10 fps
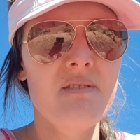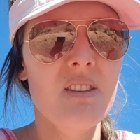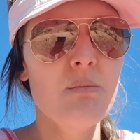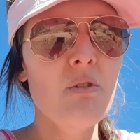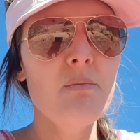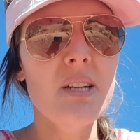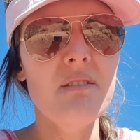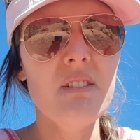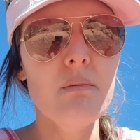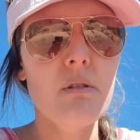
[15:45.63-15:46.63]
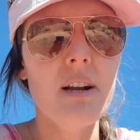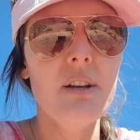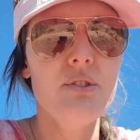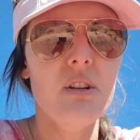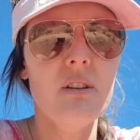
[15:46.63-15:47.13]
the movement of
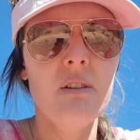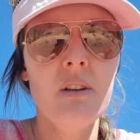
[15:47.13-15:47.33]
liberation.